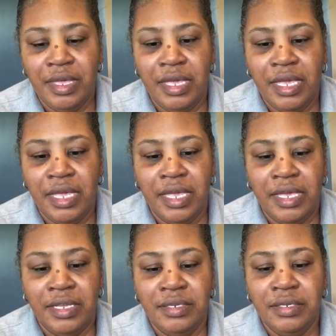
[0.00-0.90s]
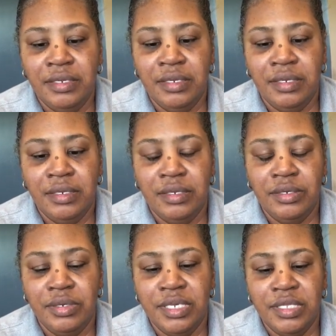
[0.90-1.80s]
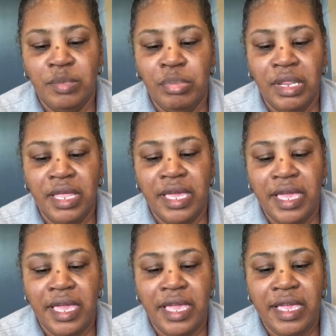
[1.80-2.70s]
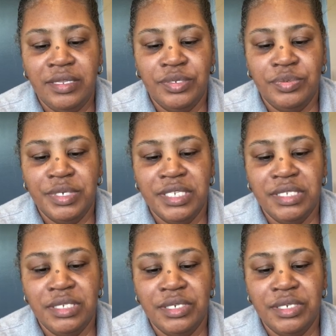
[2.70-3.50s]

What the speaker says: and you get the play, twist,